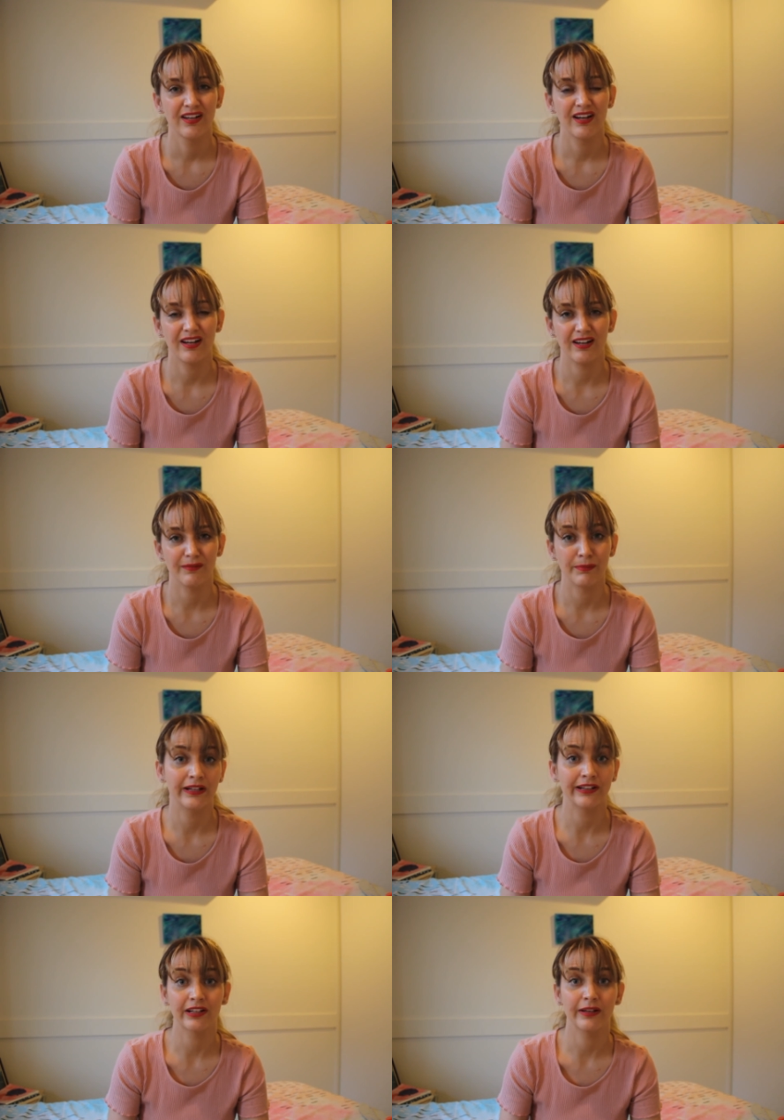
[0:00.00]
but
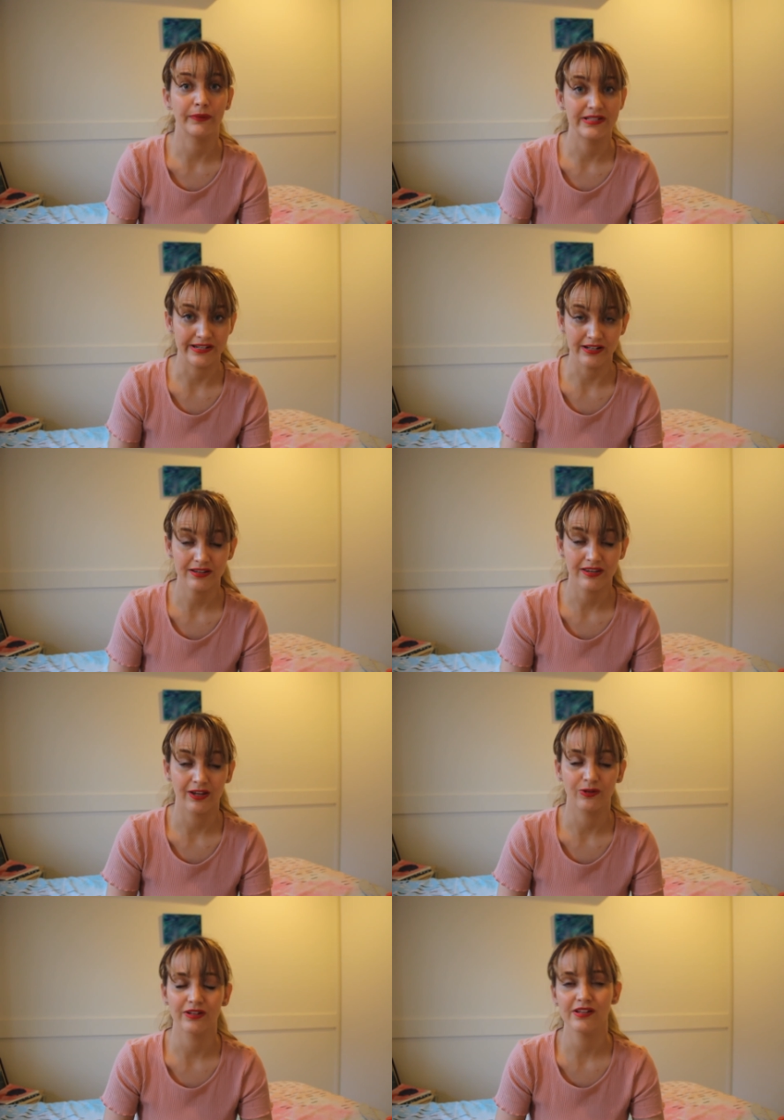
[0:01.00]
luckily we didn't,
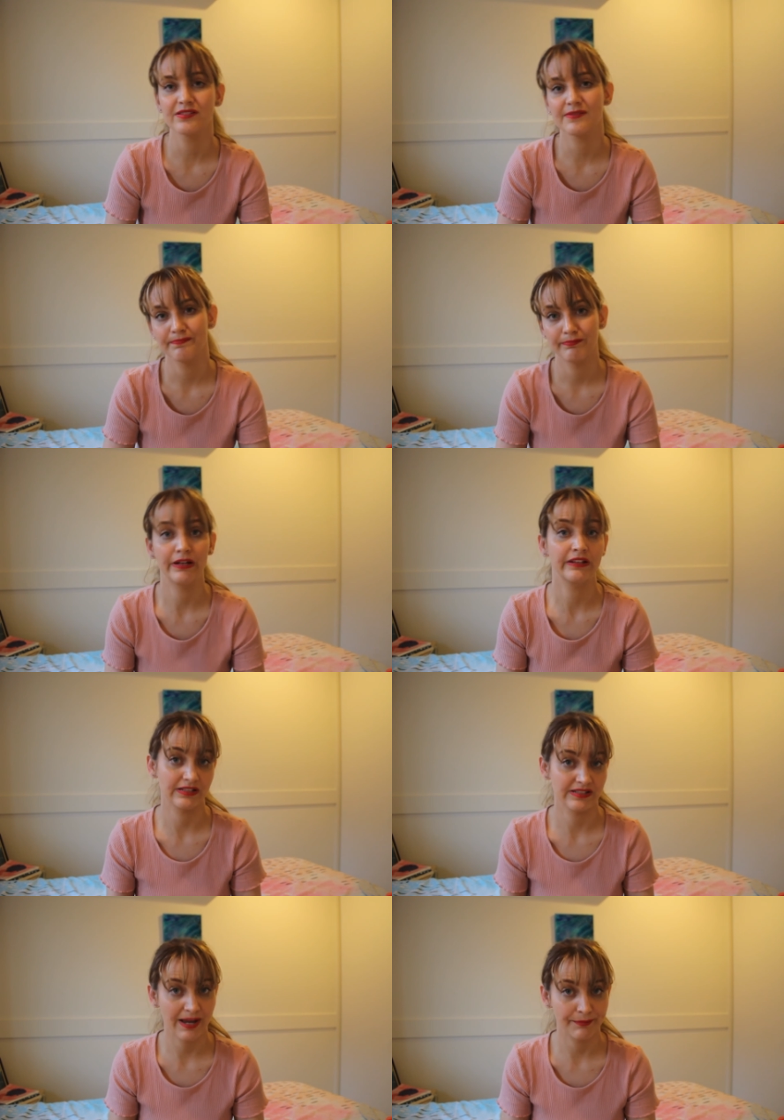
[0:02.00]
thank goodness, but it
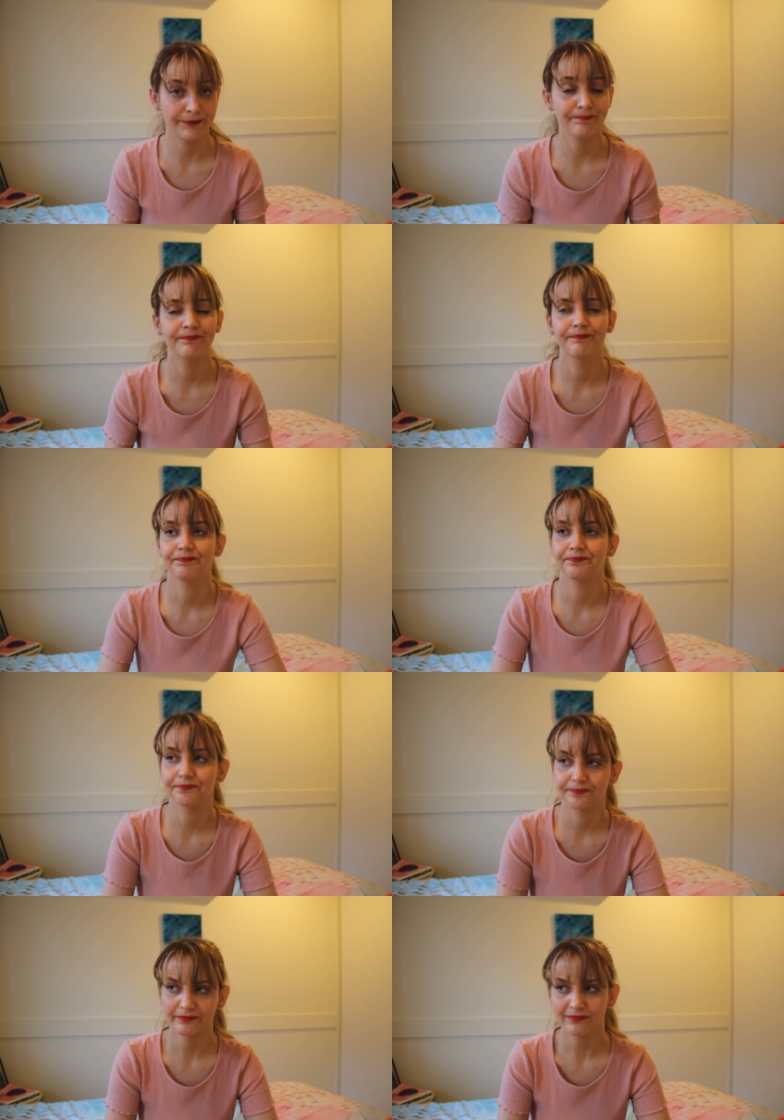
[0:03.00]
does happen.
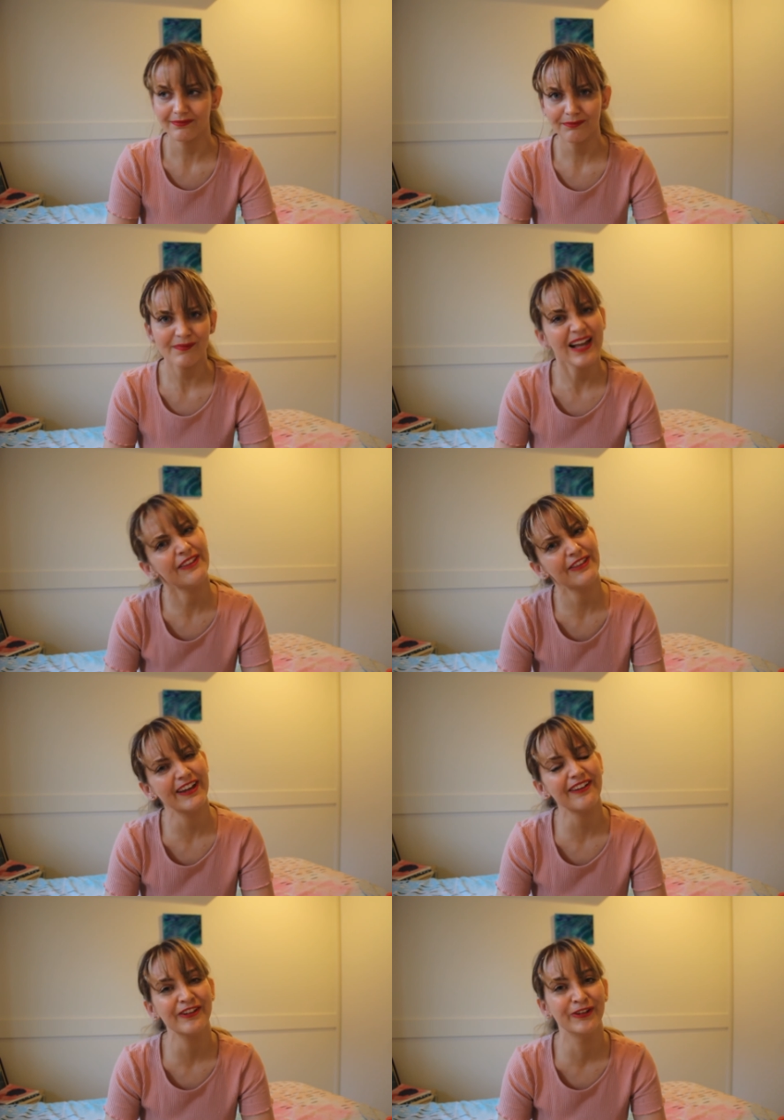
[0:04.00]
And then the
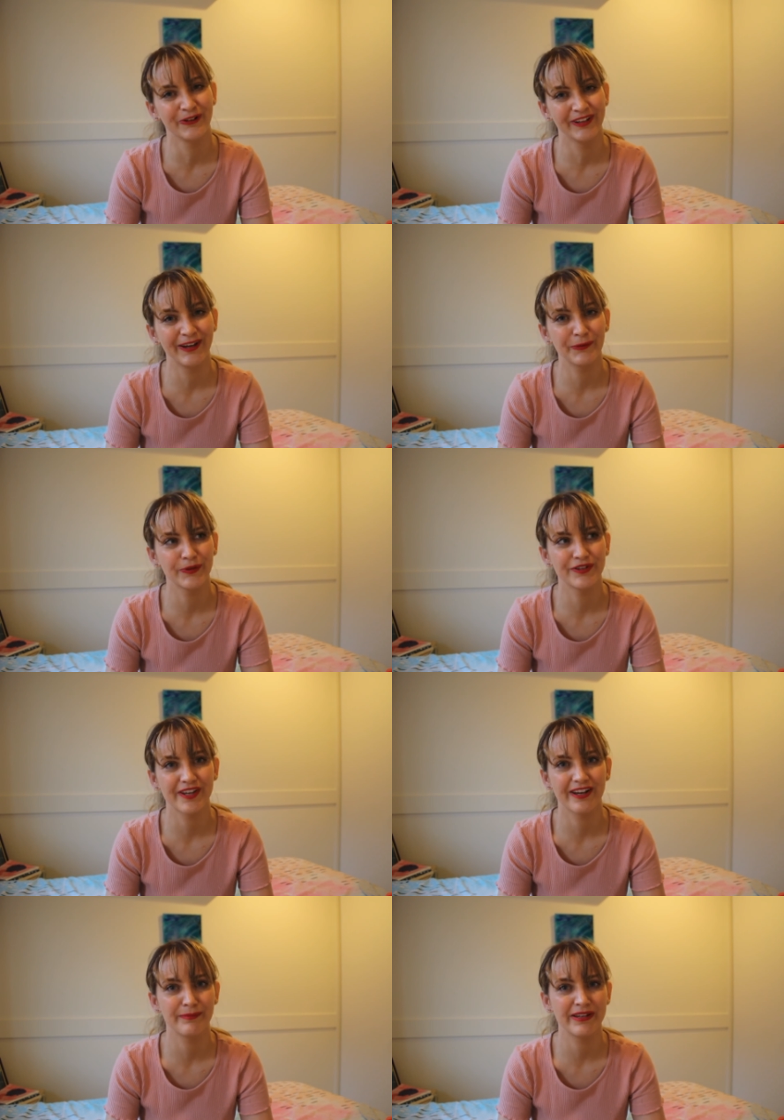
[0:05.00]
other low light was
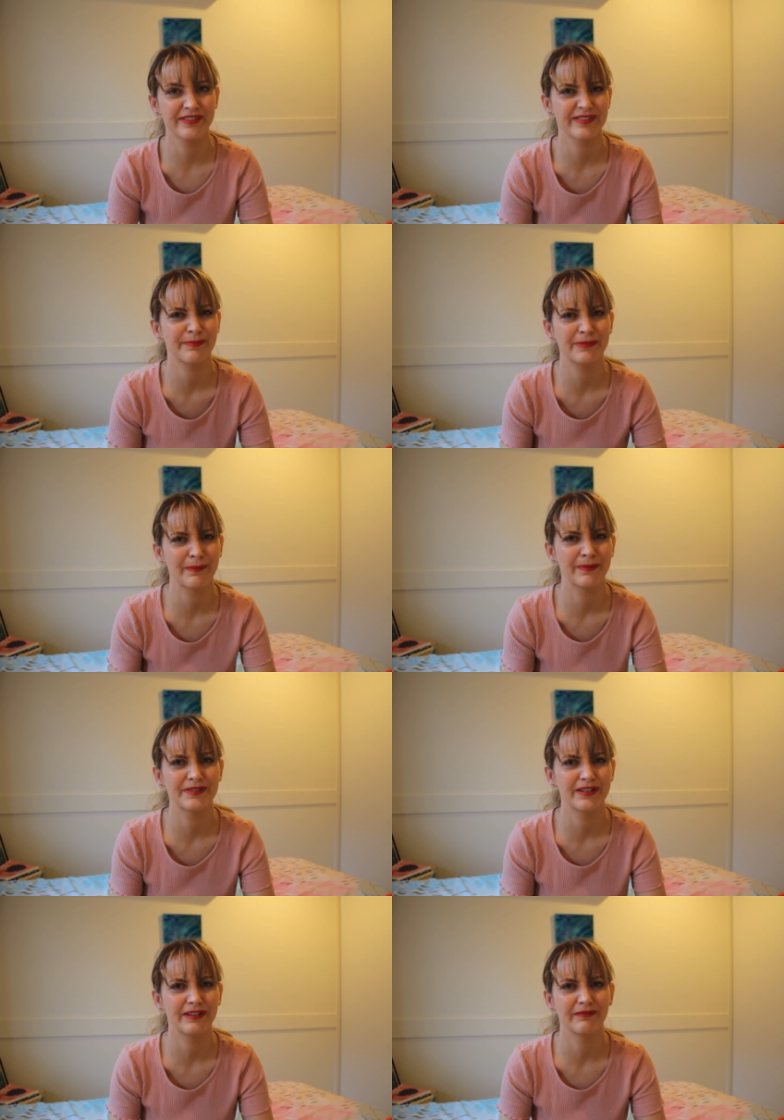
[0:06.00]
being stepped up as
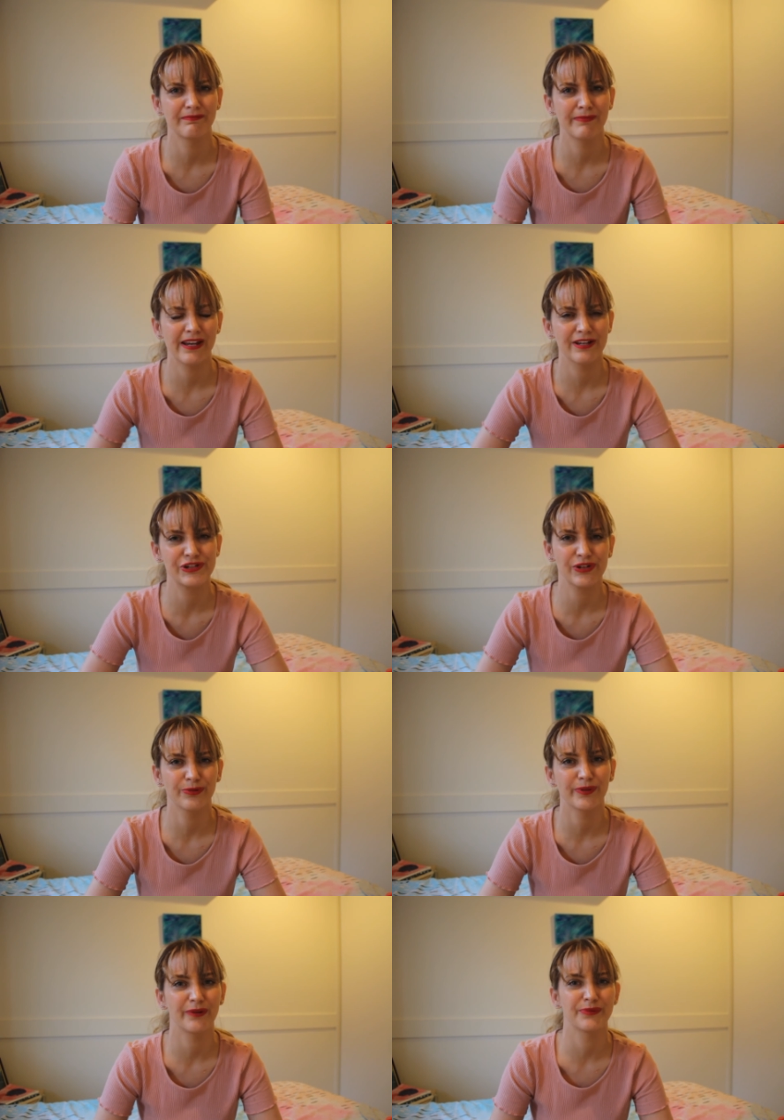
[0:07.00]
a PHO
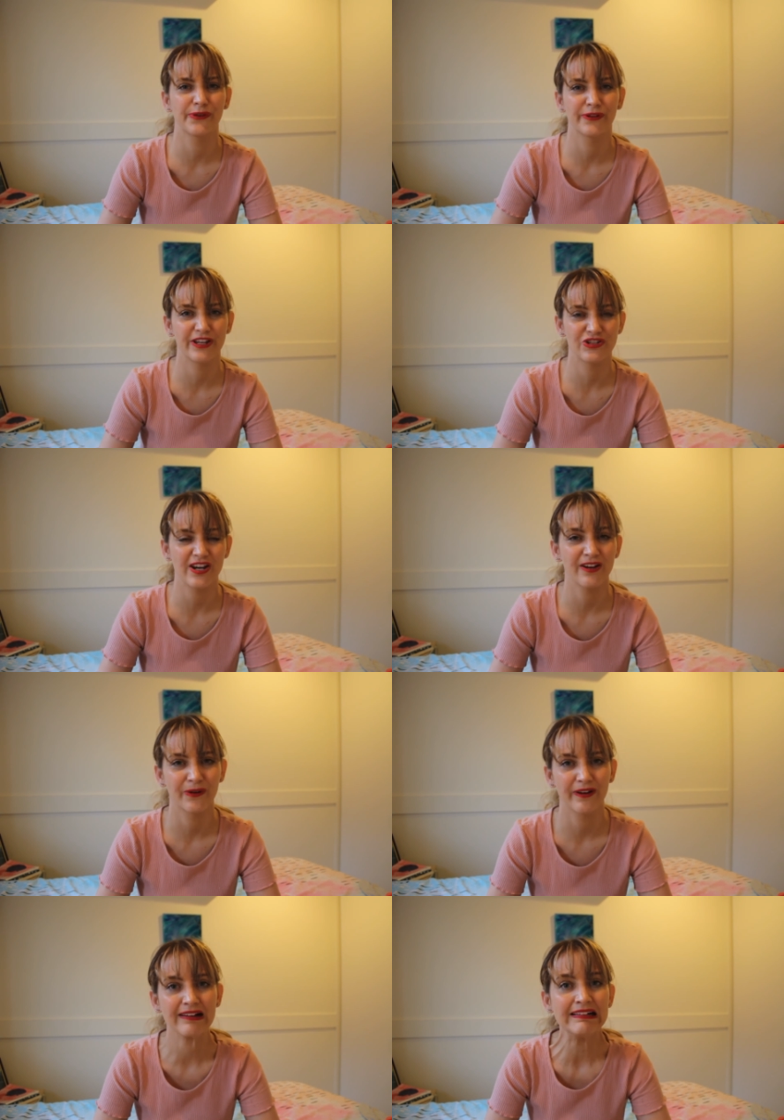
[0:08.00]
when I was only a JHO.